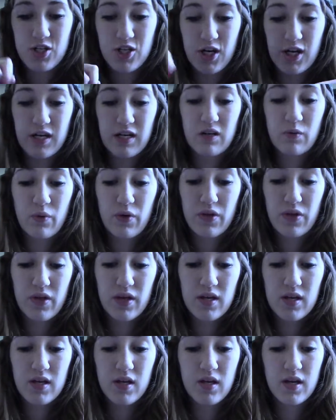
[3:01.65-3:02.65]
chaining with
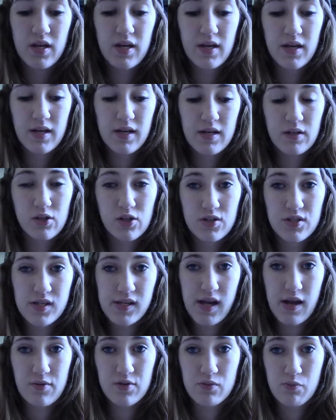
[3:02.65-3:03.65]
it, it looked
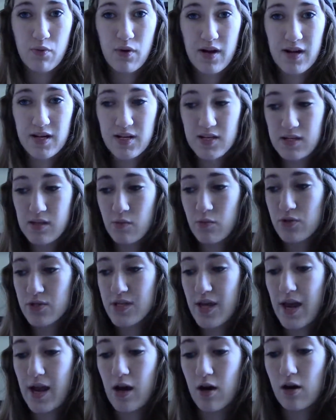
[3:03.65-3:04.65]
like I was braiding someone's
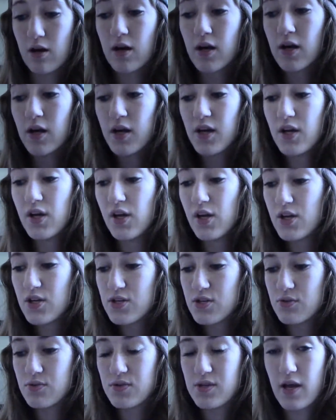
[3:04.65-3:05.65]
hair.
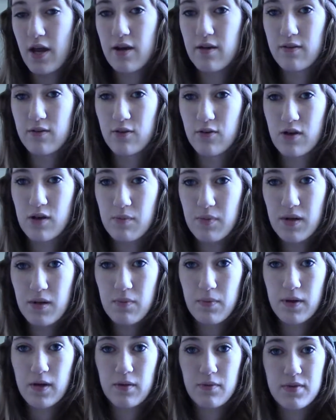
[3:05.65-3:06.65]
So it was kind of creepy,
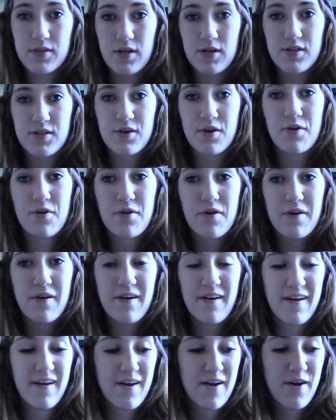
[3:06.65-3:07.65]
but it was also
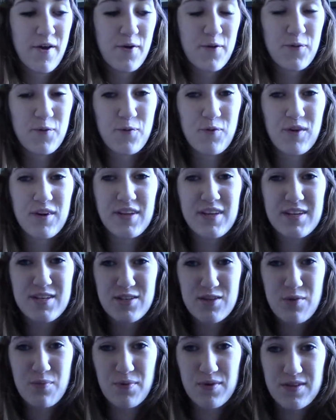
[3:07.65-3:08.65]
really
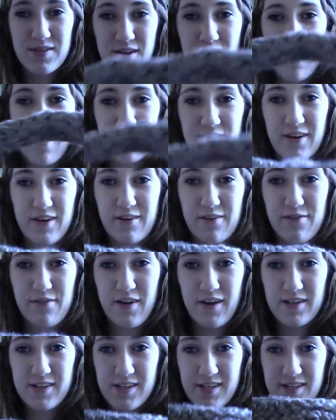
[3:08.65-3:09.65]
super soft. I don't know if you
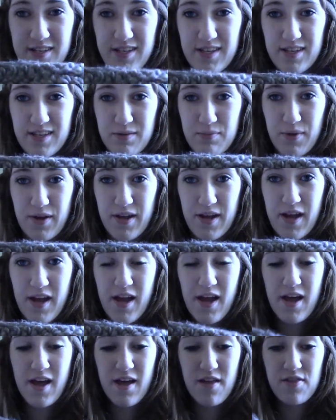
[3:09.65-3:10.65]
guys can see this, but
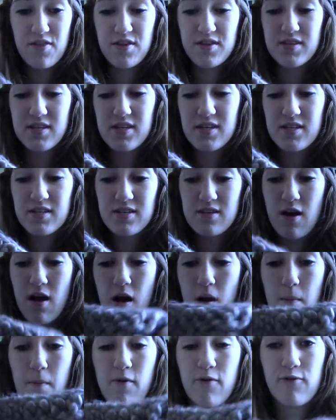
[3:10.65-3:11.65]
this is
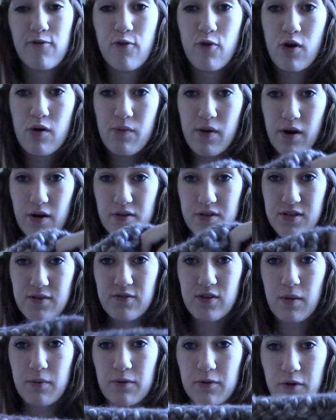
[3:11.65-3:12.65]
4 rows of
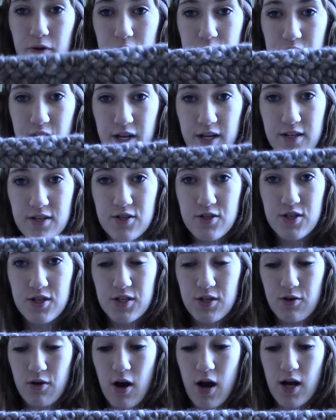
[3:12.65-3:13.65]
double crochets just
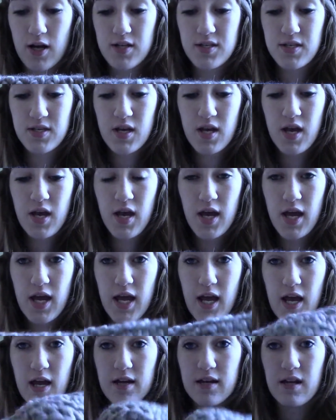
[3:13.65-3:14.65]
across,
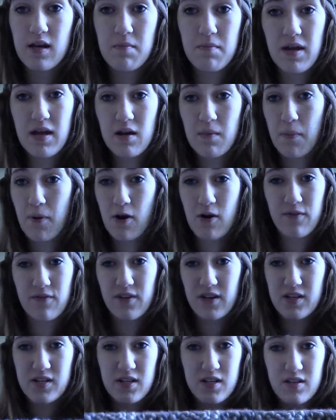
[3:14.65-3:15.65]
and it made a
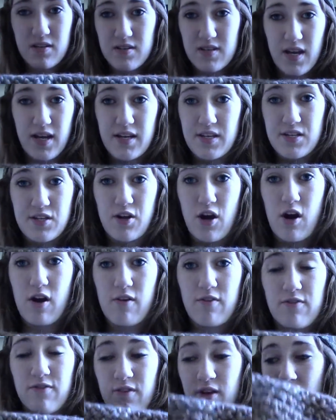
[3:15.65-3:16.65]
perfect size
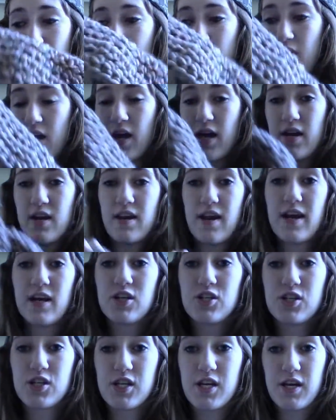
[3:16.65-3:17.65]
scarf. And it
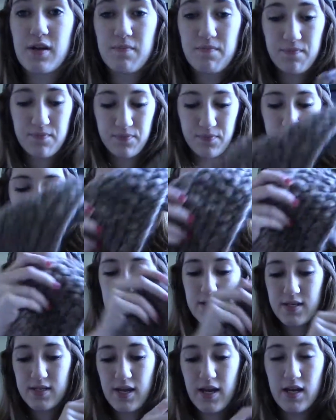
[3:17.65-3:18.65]
actually, I
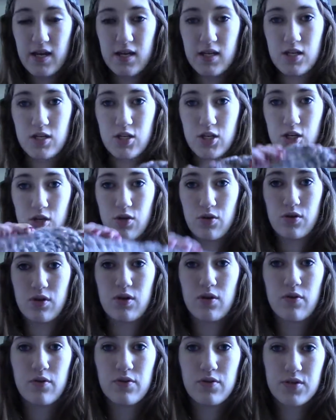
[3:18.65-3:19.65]
decided to, you
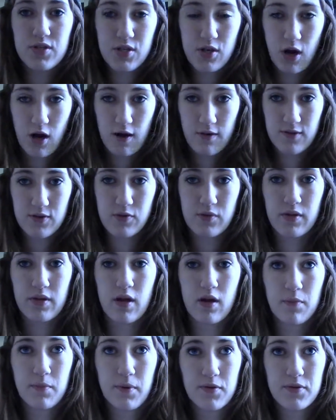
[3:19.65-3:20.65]
know those scarves with,
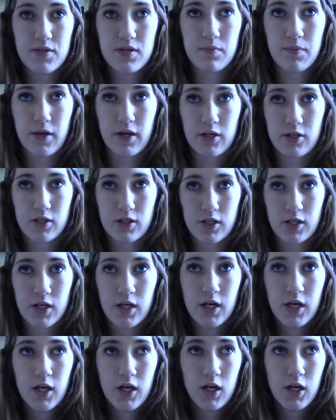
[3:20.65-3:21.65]
I'll post a picture
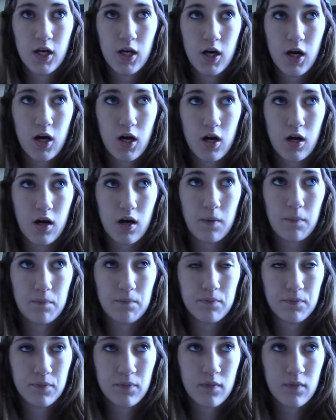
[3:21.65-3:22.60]
of,